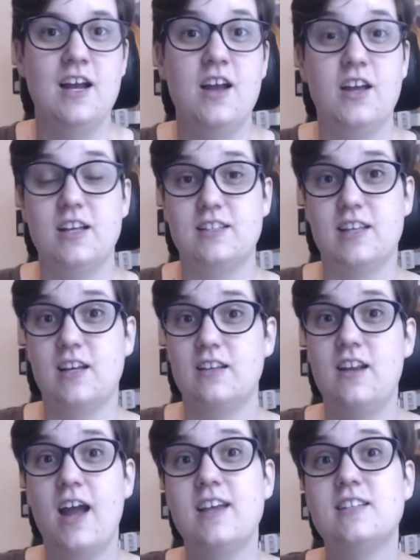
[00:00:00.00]
It's
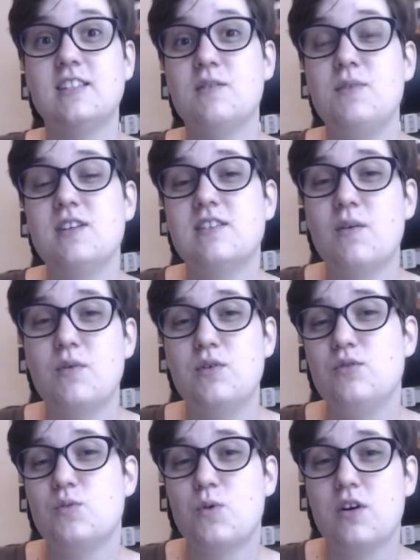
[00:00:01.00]
nice to meet someone
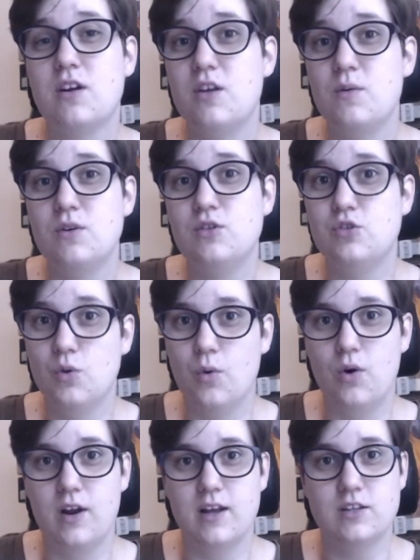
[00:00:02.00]
whose work you
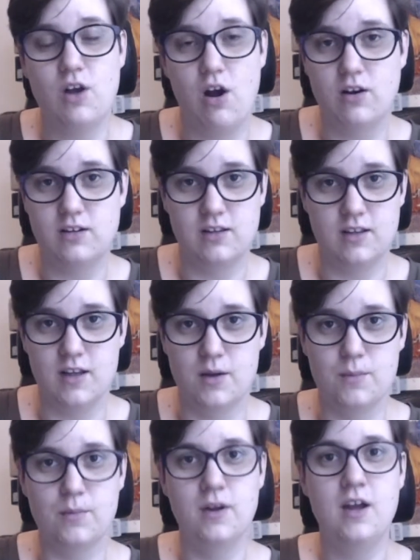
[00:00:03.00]
enjoy and talk to
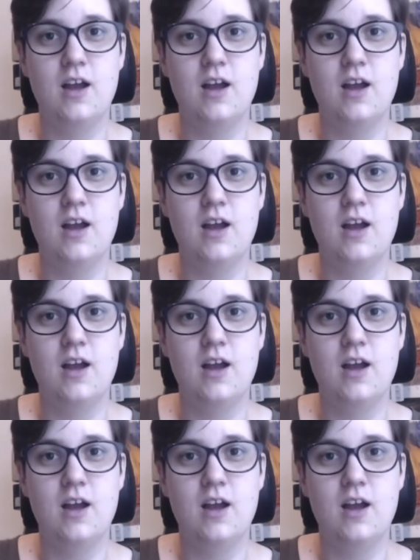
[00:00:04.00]
them.